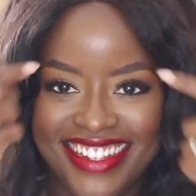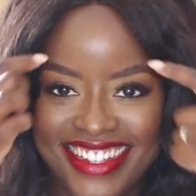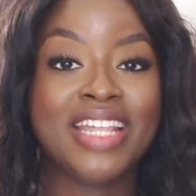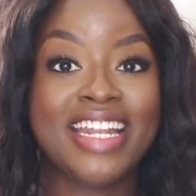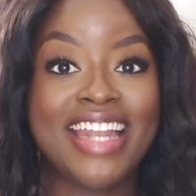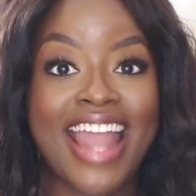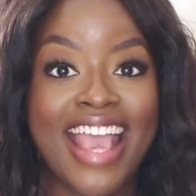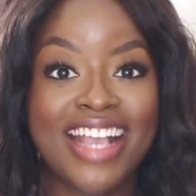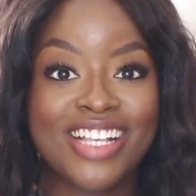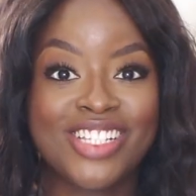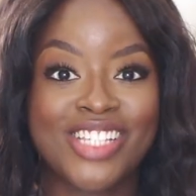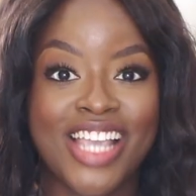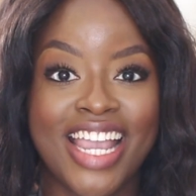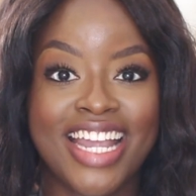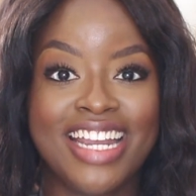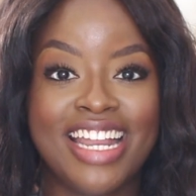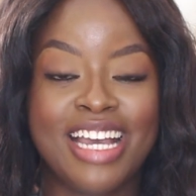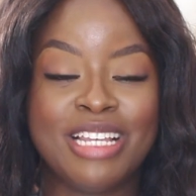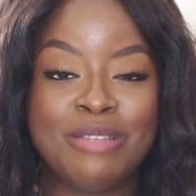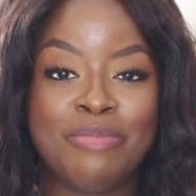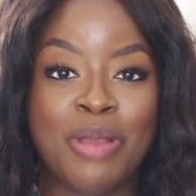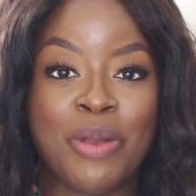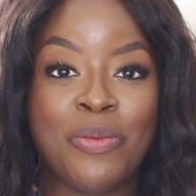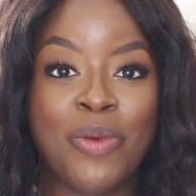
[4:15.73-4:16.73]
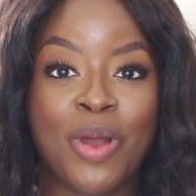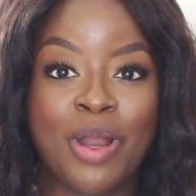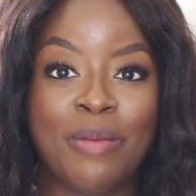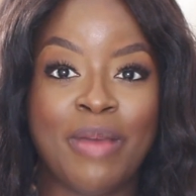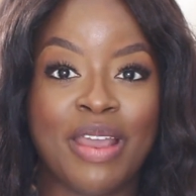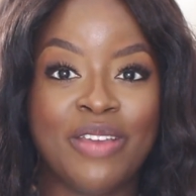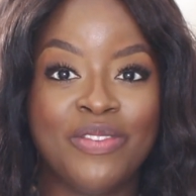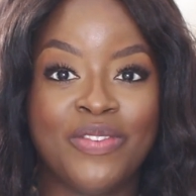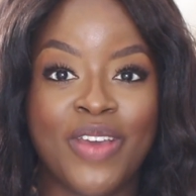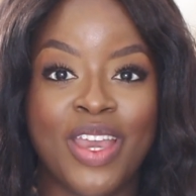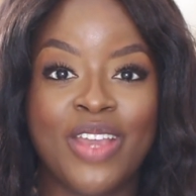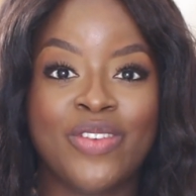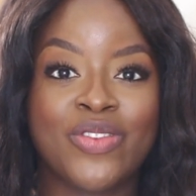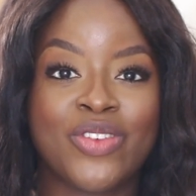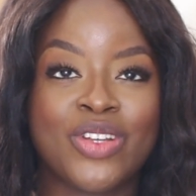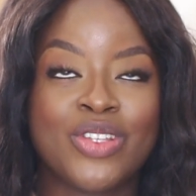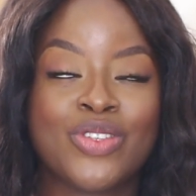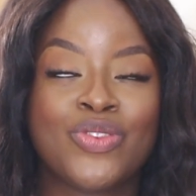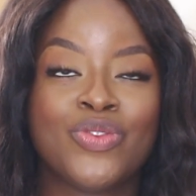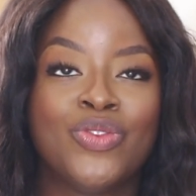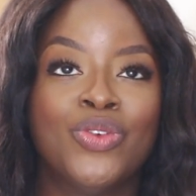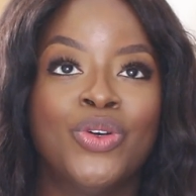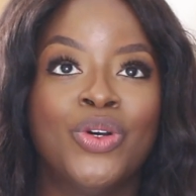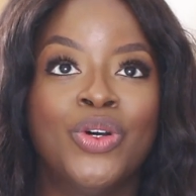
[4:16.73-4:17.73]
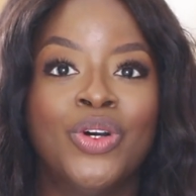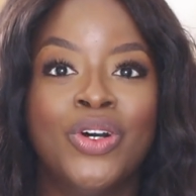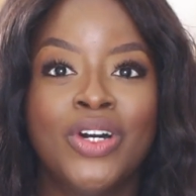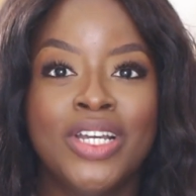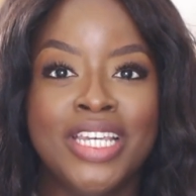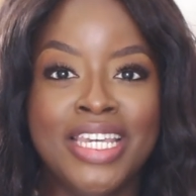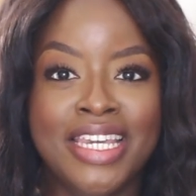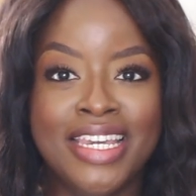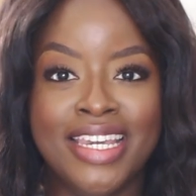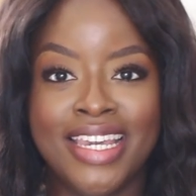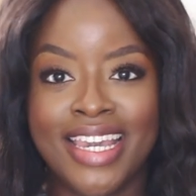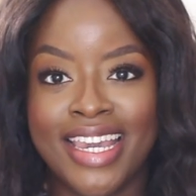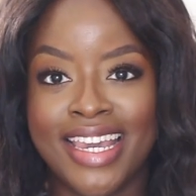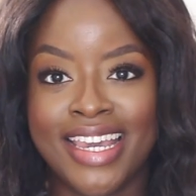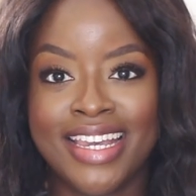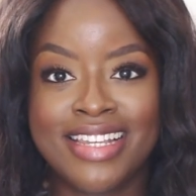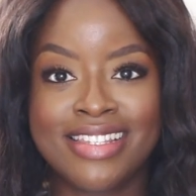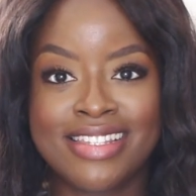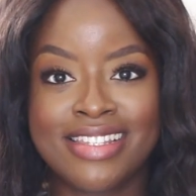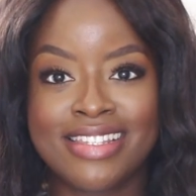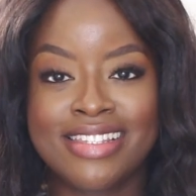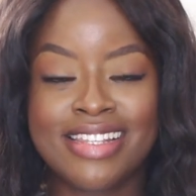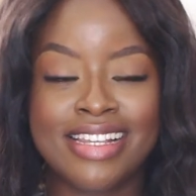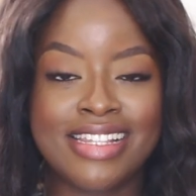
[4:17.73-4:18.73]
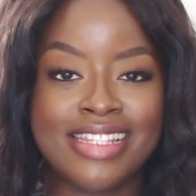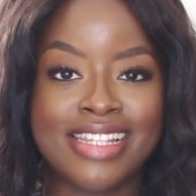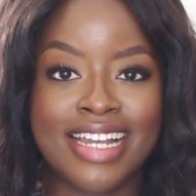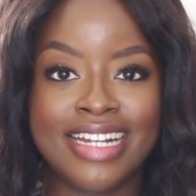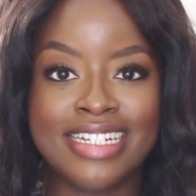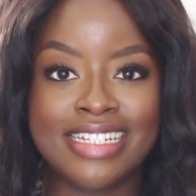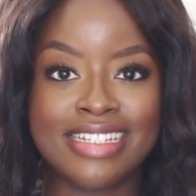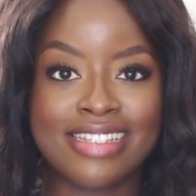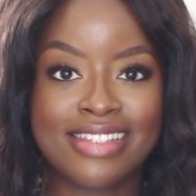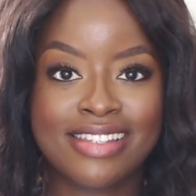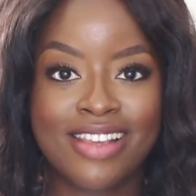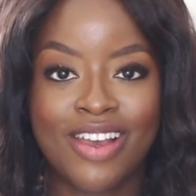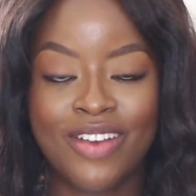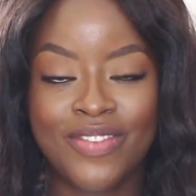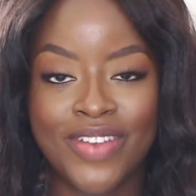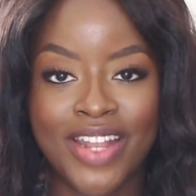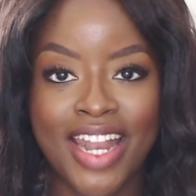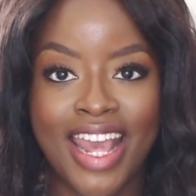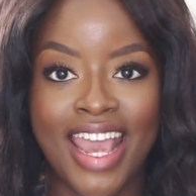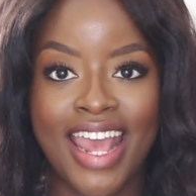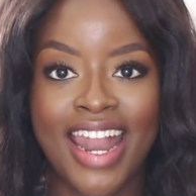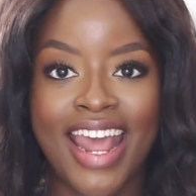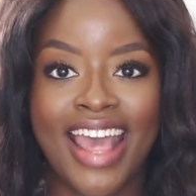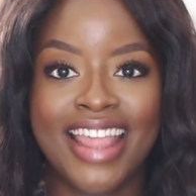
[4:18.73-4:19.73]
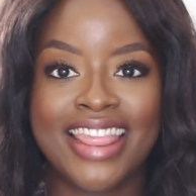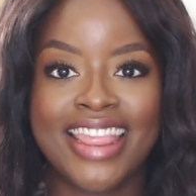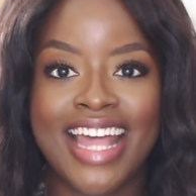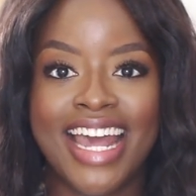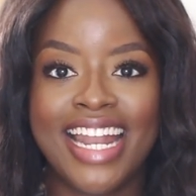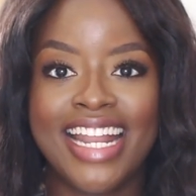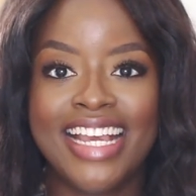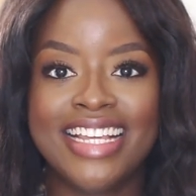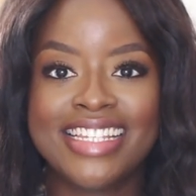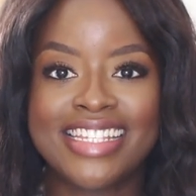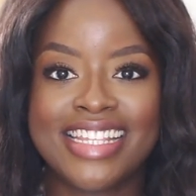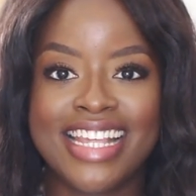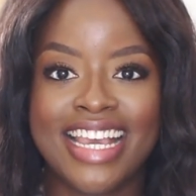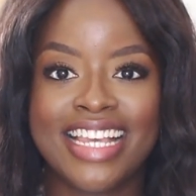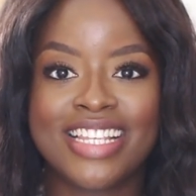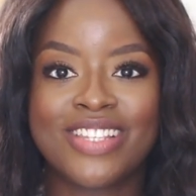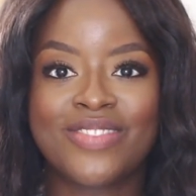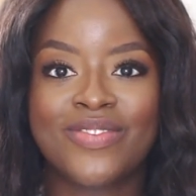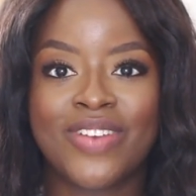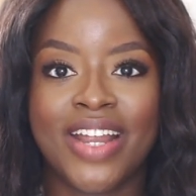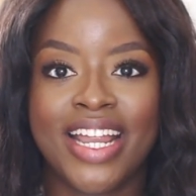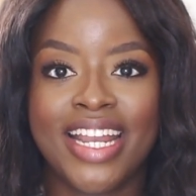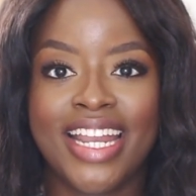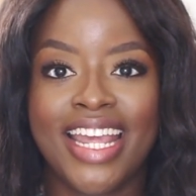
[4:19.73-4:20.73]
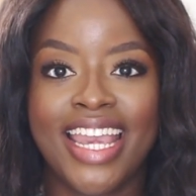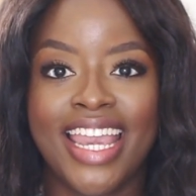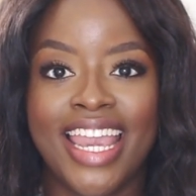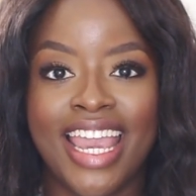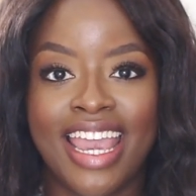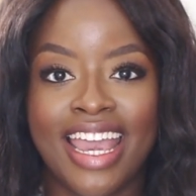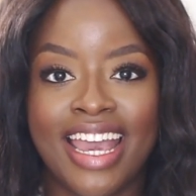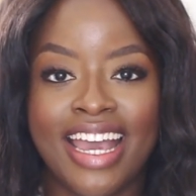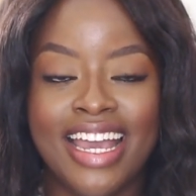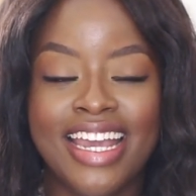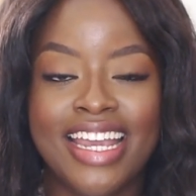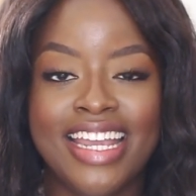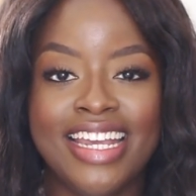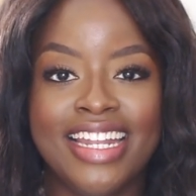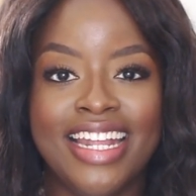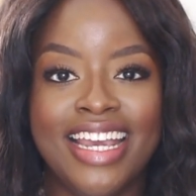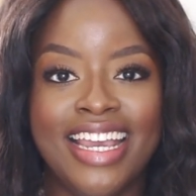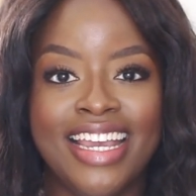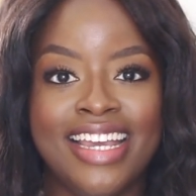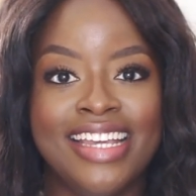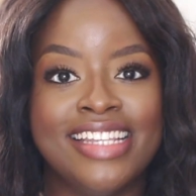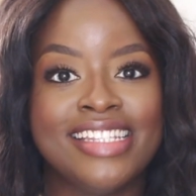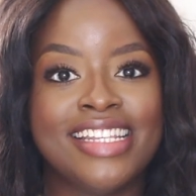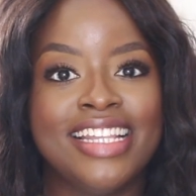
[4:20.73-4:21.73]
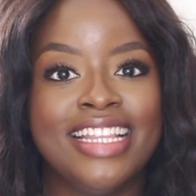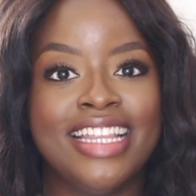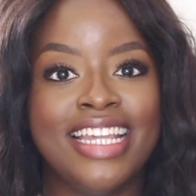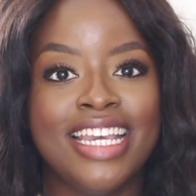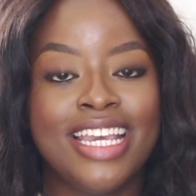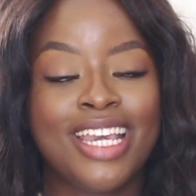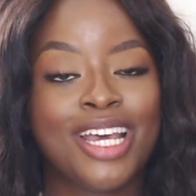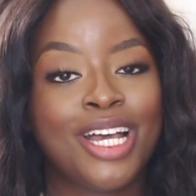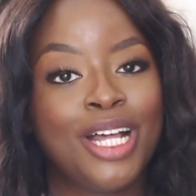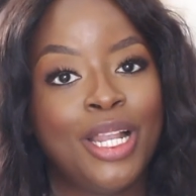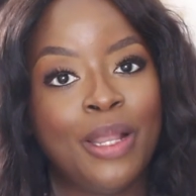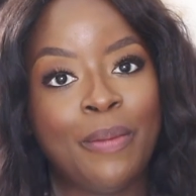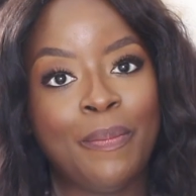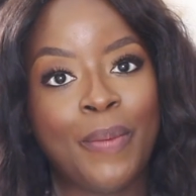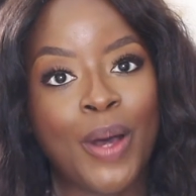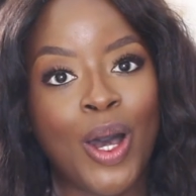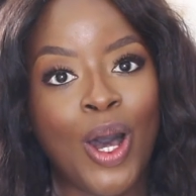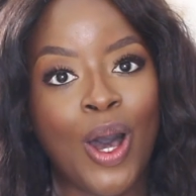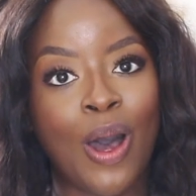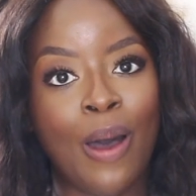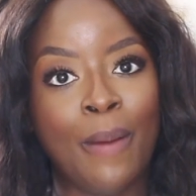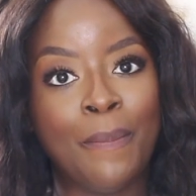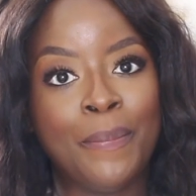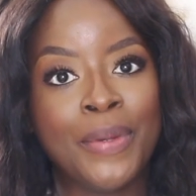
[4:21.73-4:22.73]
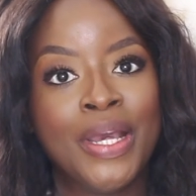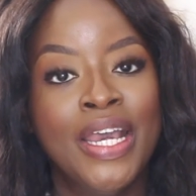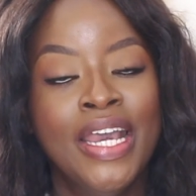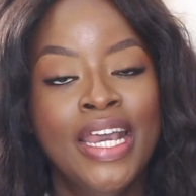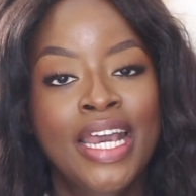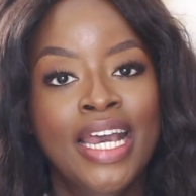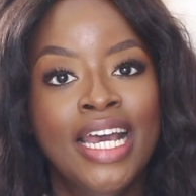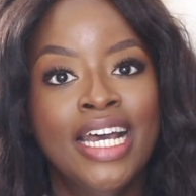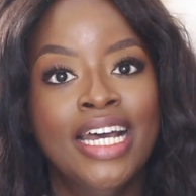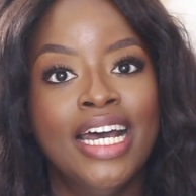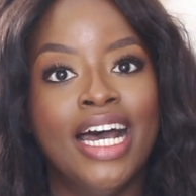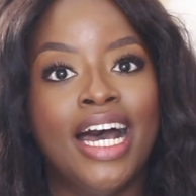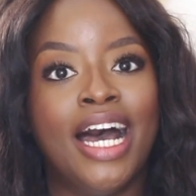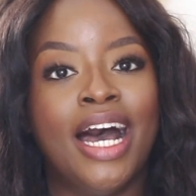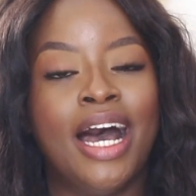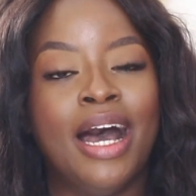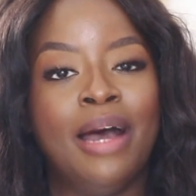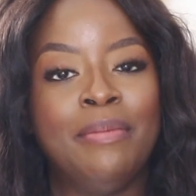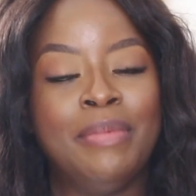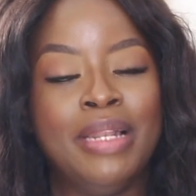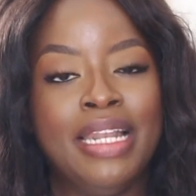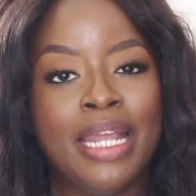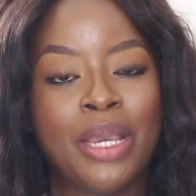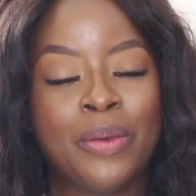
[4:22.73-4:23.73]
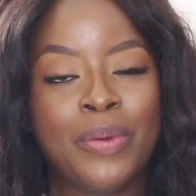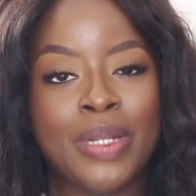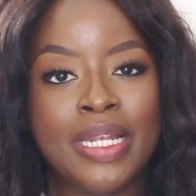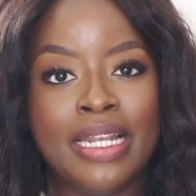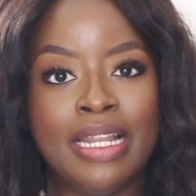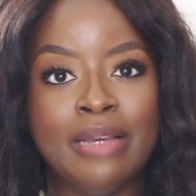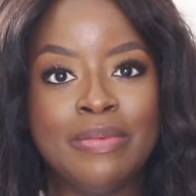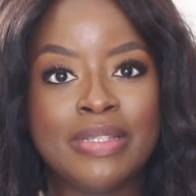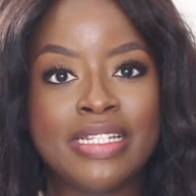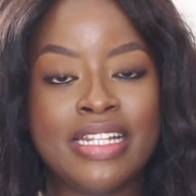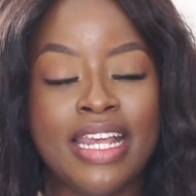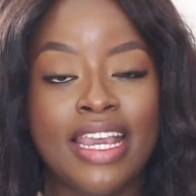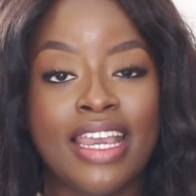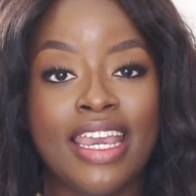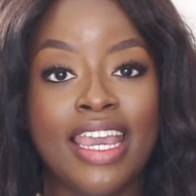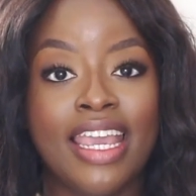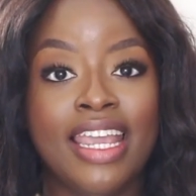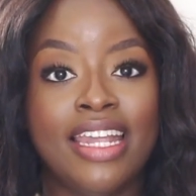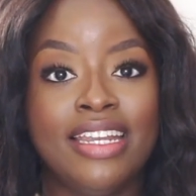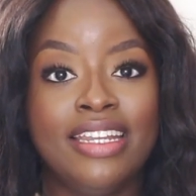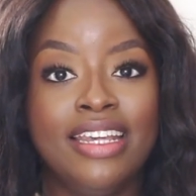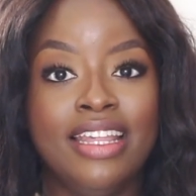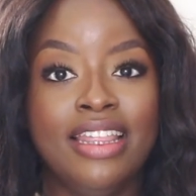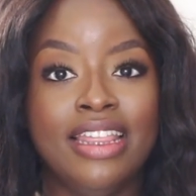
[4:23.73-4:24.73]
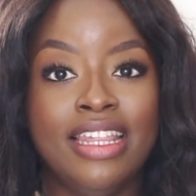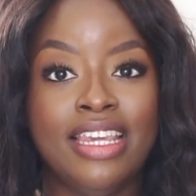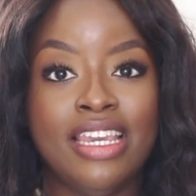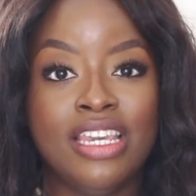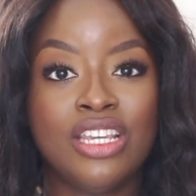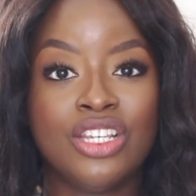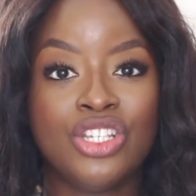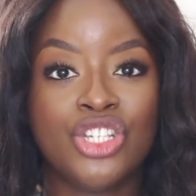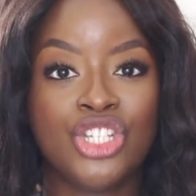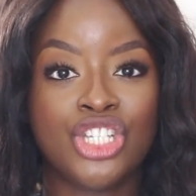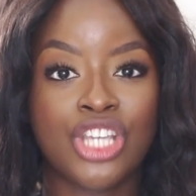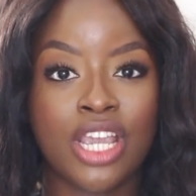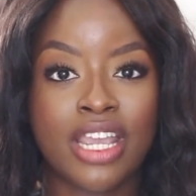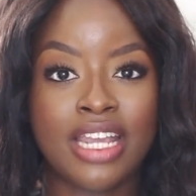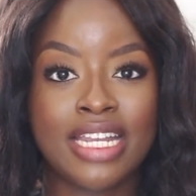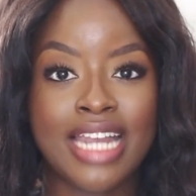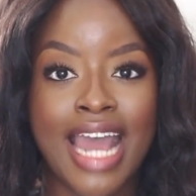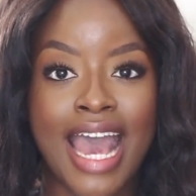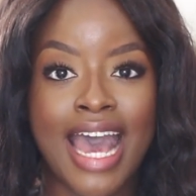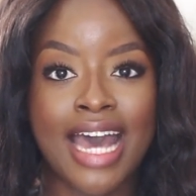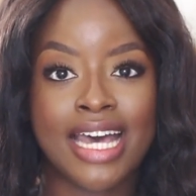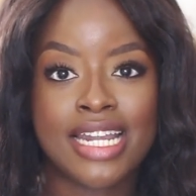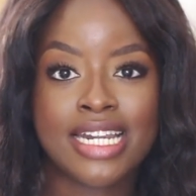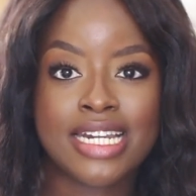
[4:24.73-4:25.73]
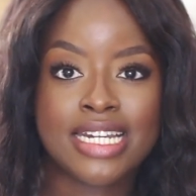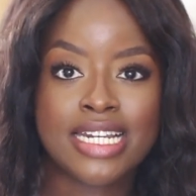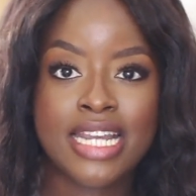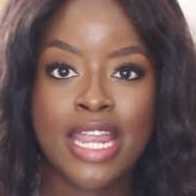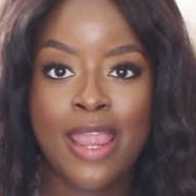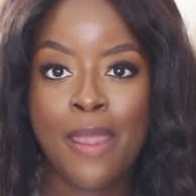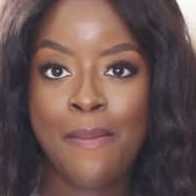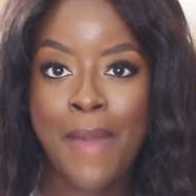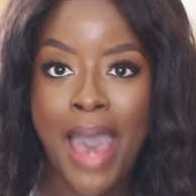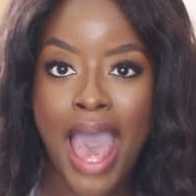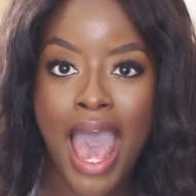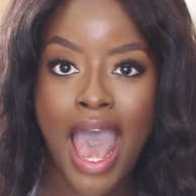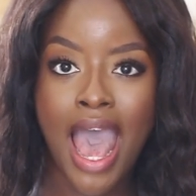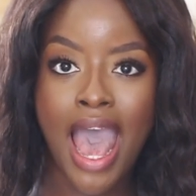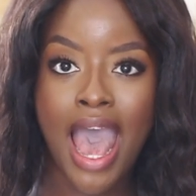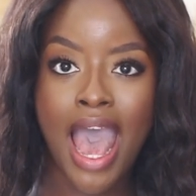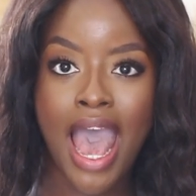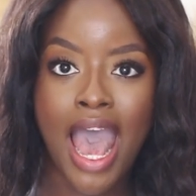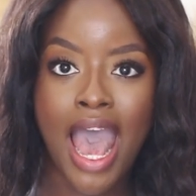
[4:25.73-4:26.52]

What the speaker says: The next shade has been one of my favorites for years since I discovered it, and that is this right here. It is the Colourpop liquid lipstick in the shade Arriba.